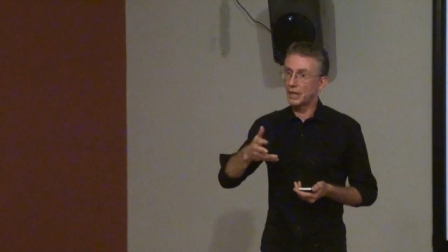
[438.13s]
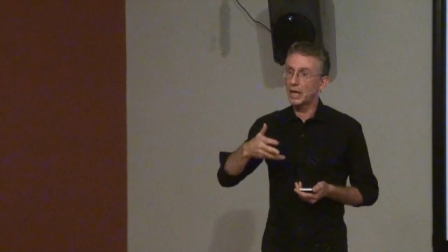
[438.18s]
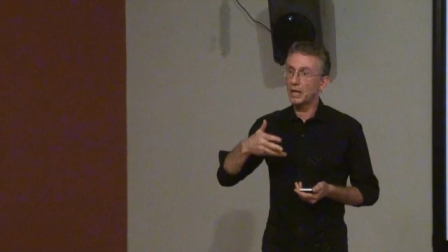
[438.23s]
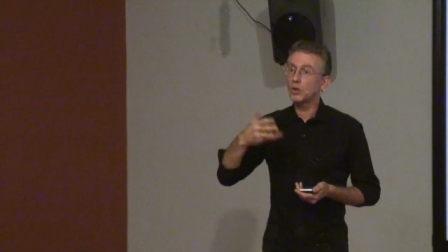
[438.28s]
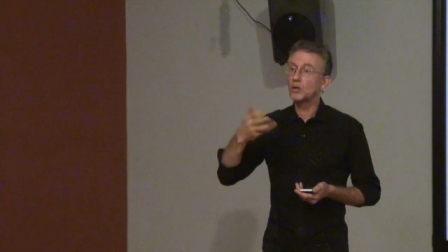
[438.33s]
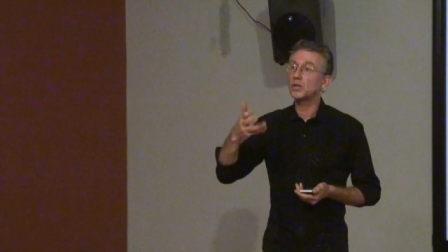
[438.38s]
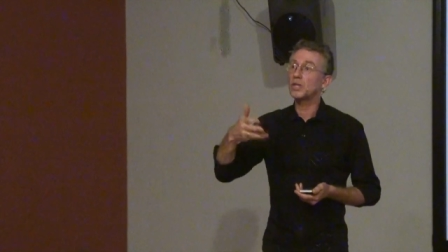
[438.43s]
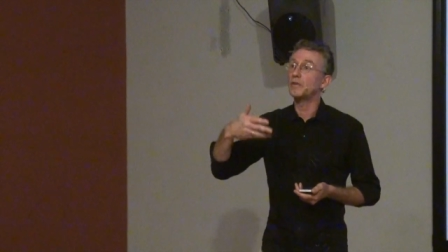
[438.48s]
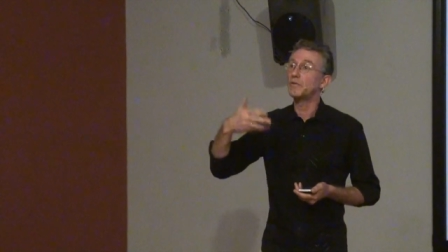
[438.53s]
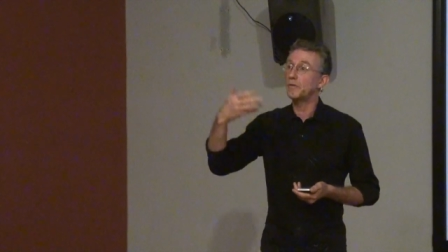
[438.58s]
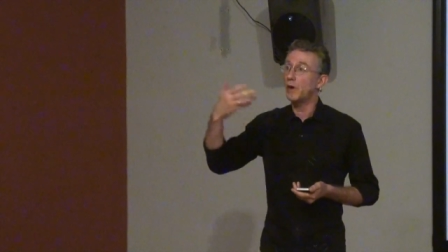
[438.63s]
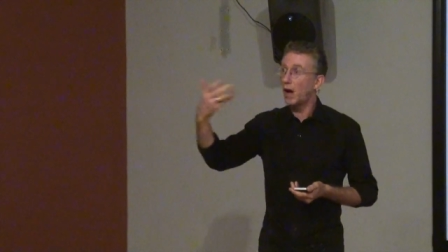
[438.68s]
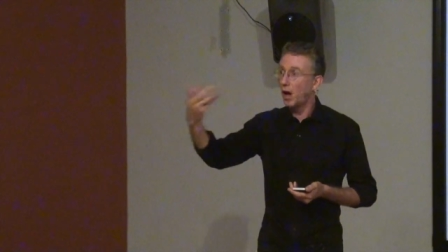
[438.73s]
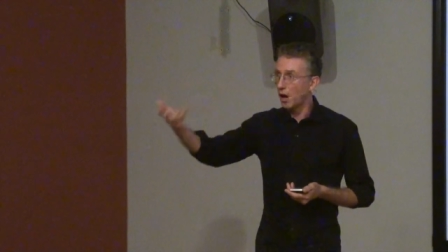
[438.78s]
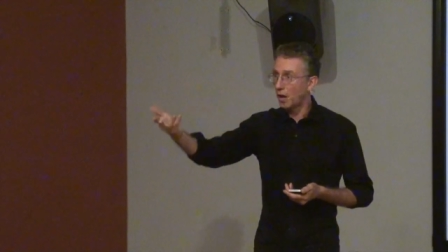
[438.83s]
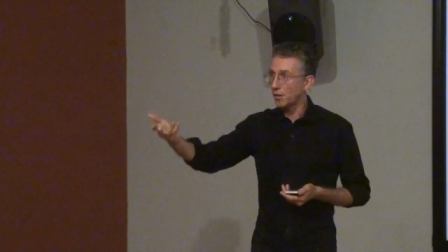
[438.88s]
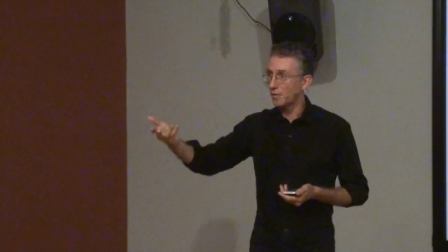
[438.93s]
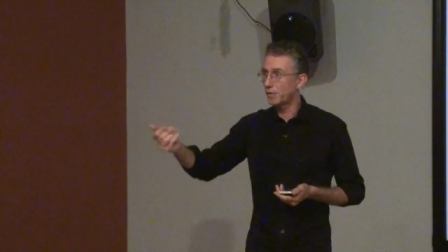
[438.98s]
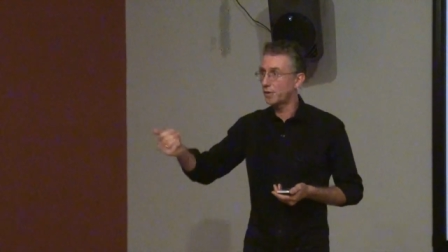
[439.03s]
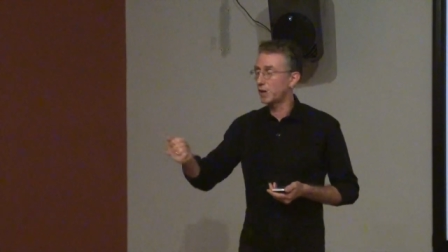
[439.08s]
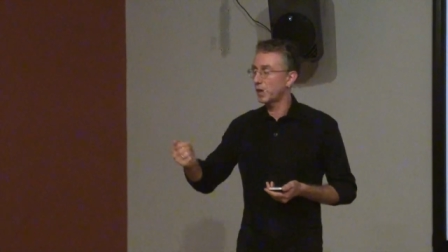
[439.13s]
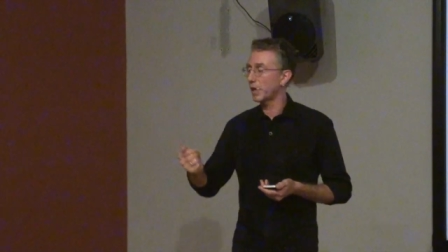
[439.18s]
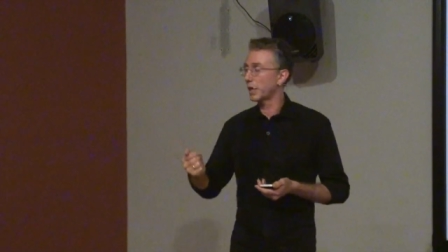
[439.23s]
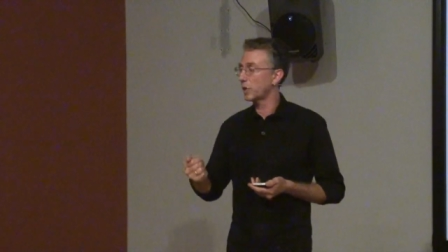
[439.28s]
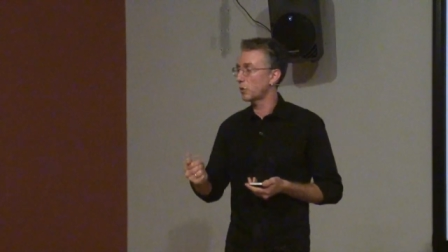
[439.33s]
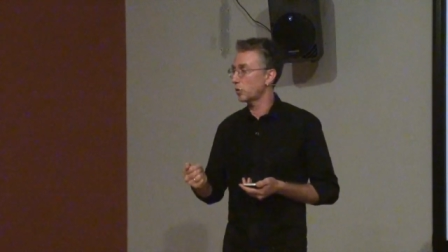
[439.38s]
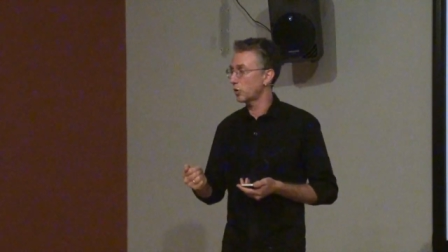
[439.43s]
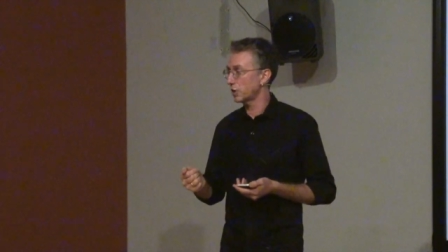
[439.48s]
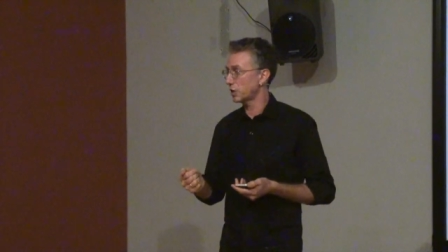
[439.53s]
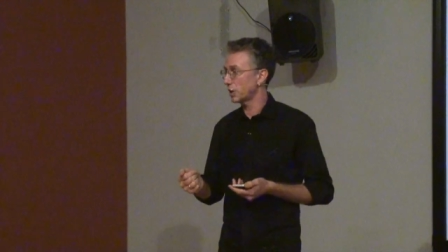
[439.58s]
then I could
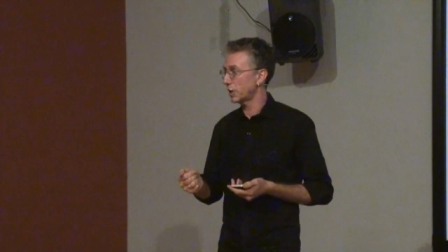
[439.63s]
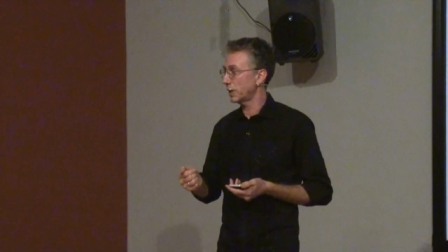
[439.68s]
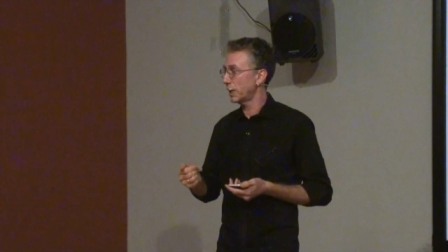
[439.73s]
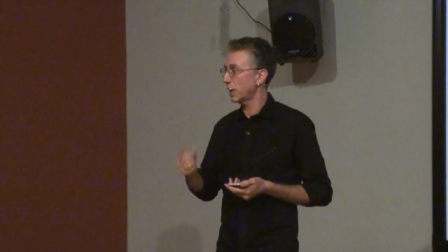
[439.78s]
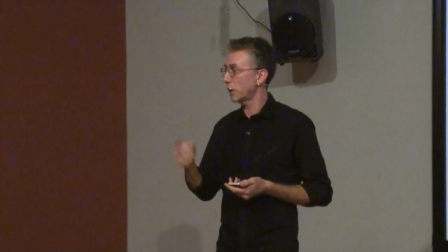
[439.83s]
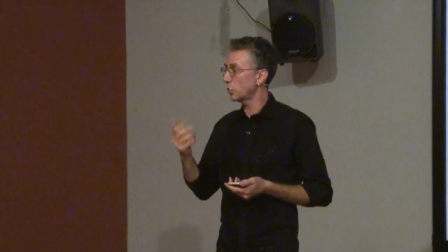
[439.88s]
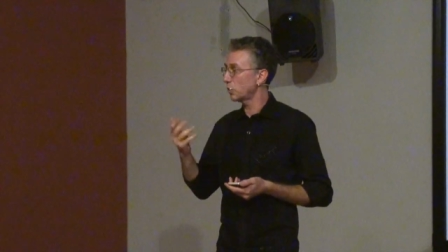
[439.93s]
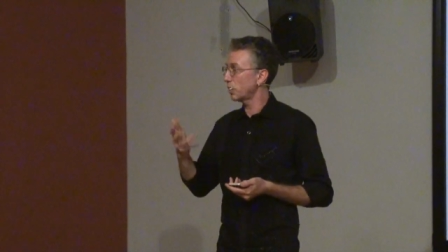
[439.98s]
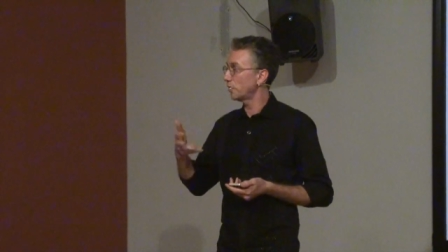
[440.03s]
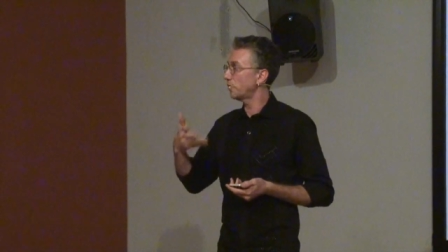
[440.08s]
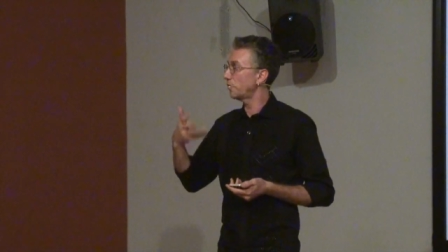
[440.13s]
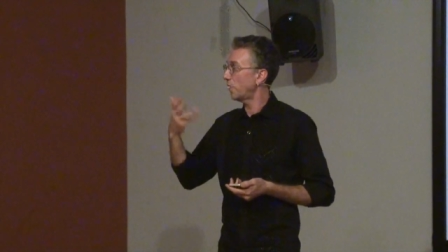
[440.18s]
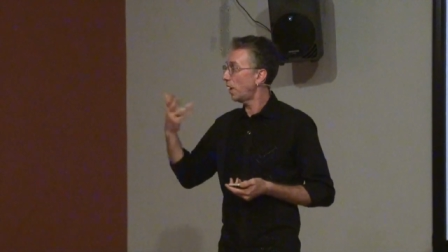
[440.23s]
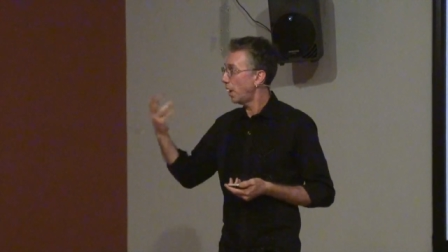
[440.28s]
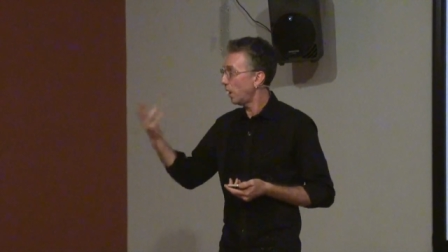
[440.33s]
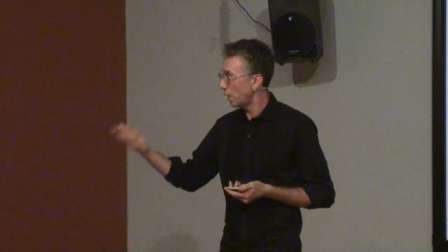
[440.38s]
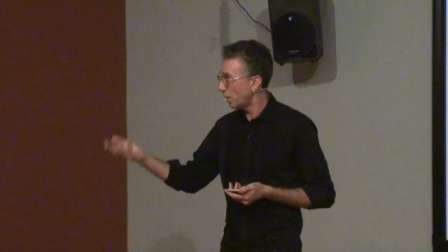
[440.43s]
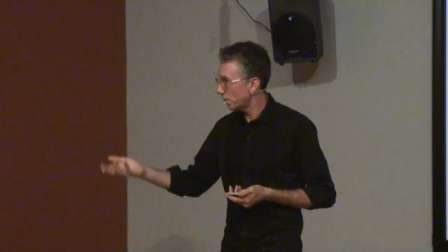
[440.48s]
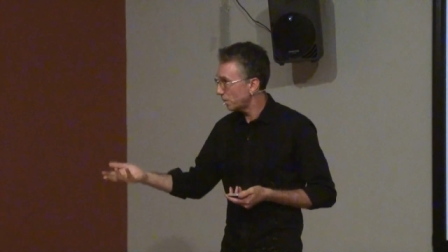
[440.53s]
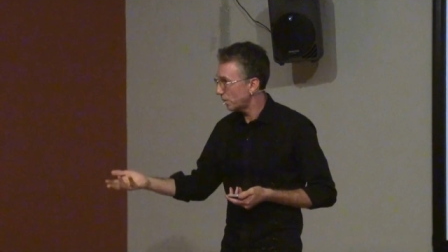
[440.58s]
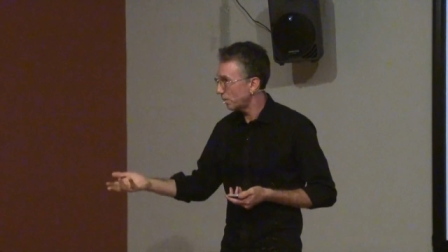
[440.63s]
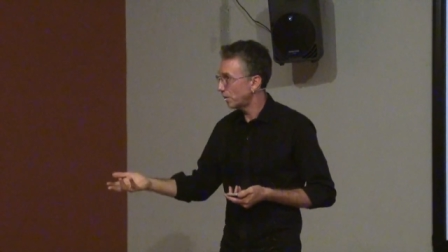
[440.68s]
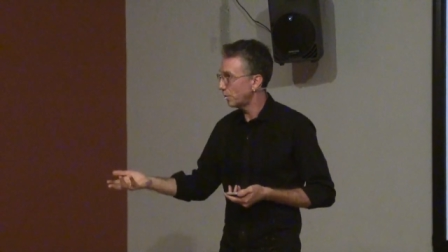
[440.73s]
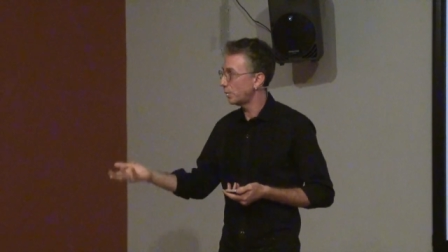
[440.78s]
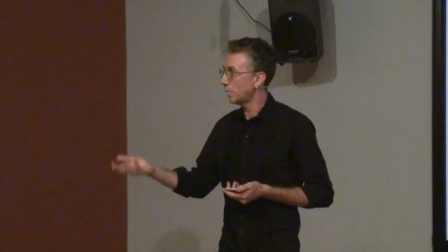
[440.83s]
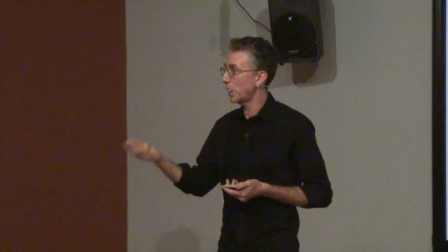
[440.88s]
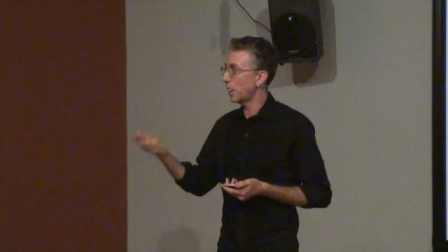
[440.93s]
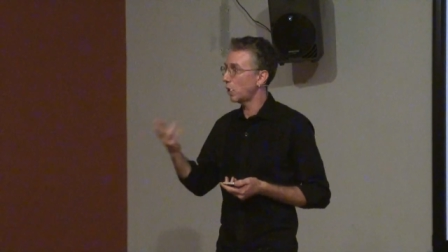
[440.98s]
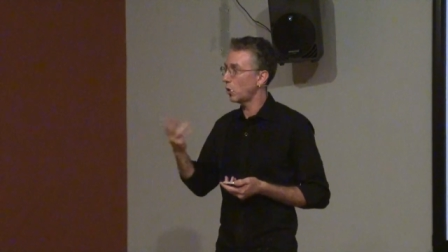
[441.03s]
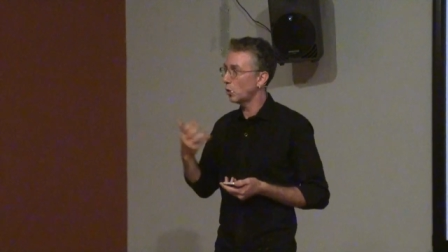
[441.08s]
evolve language and I could
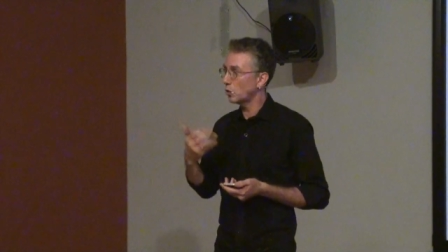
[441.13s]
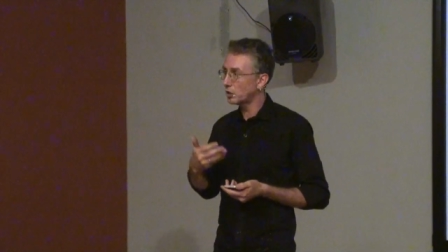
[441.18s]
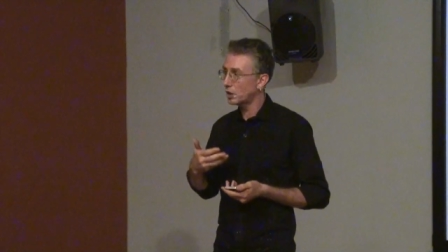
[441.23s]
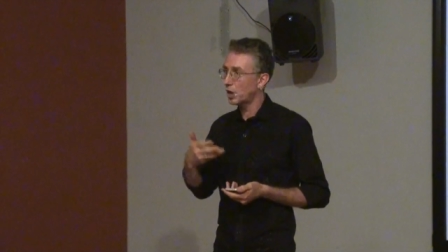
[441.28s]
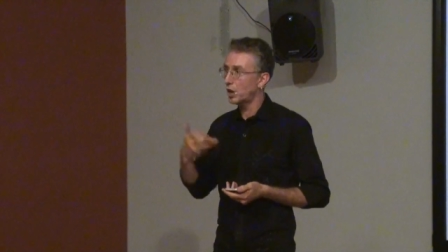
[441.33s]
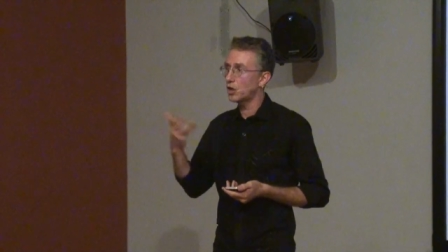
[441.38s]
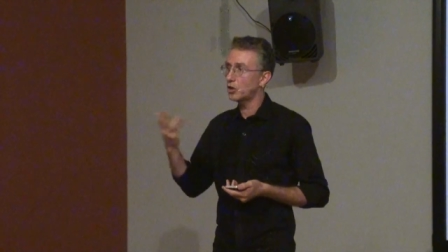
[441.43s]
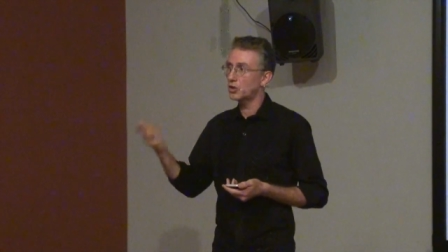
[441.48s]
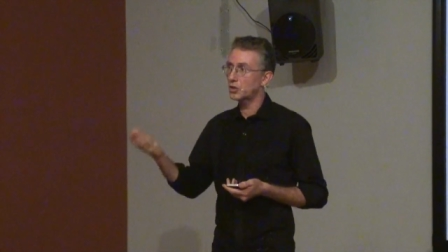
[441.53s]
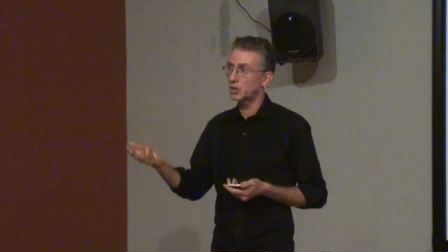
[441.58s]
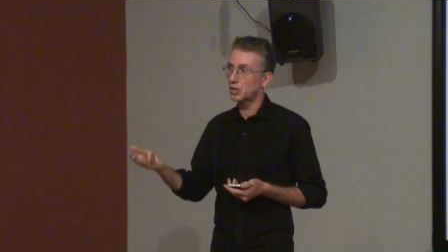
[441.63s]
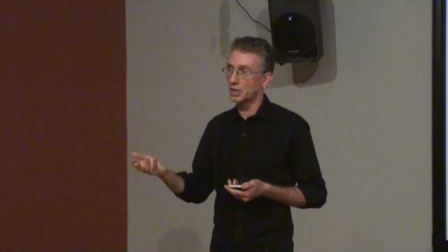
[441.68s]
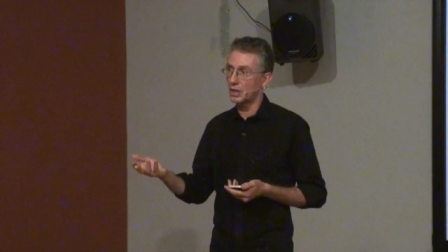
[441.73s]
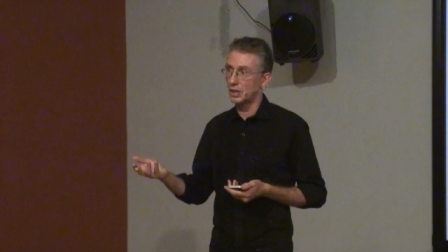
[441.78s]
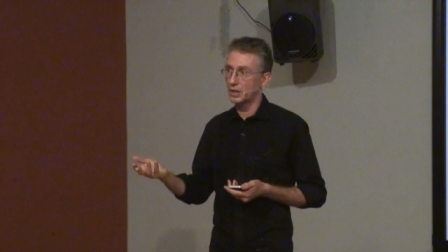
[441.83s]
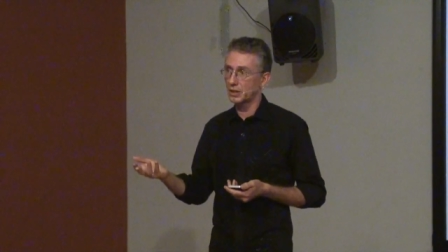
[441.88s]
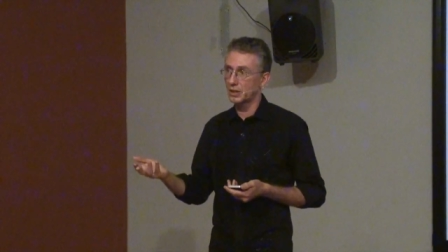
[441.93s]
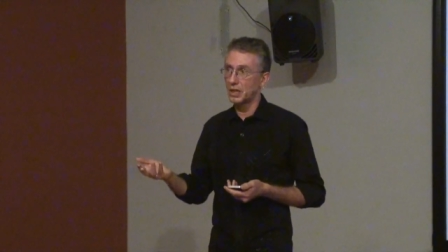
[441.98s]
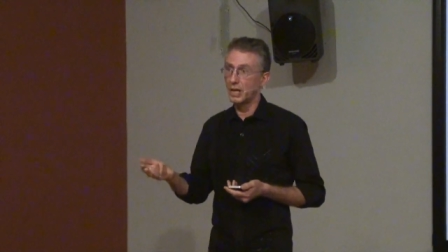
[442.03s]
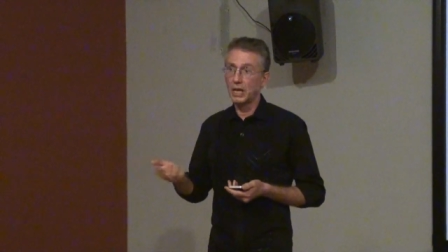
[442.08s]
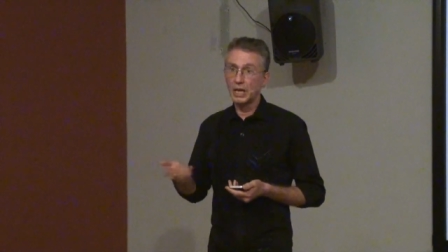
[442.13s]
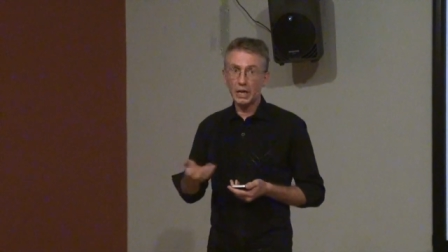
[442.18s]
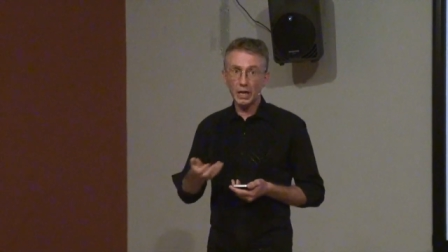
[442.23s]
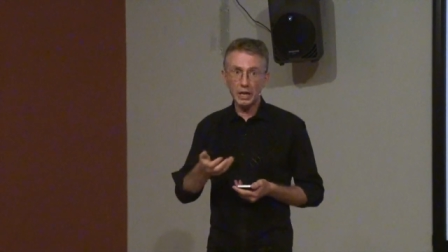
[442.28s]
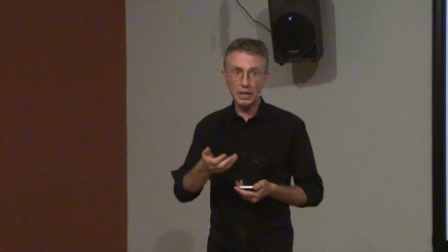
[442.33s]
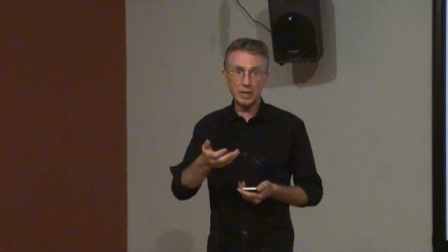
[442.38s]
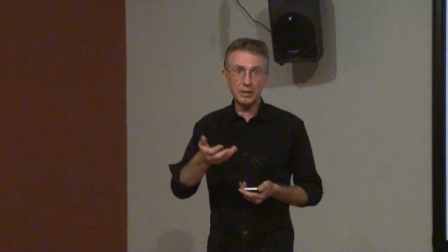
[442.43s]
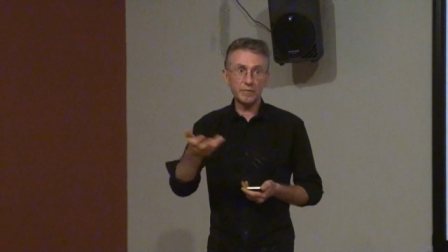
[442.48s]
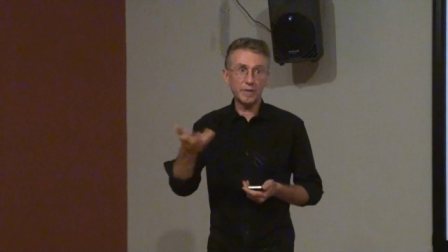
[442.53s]
evolve my own consciousness